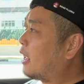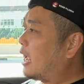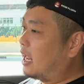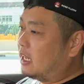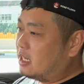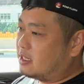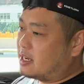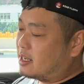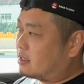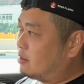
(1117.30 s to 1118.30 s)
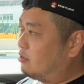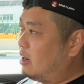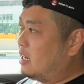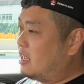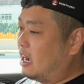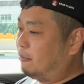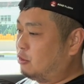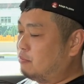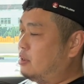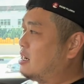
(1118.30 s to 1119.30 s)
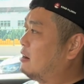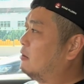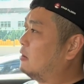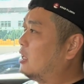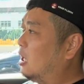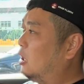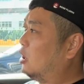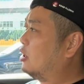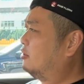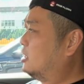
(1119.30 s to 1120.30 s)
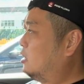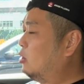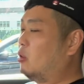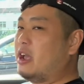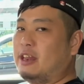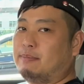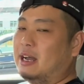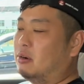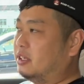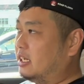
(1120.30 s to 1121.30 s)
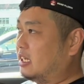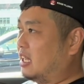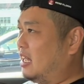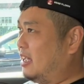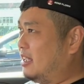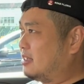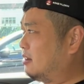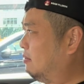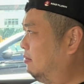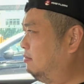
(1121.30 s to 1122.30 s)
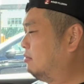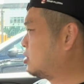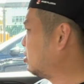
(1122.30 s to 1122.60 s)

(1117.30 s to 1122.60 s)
and it does really help to bring out a lot of the low-end power that the car has. So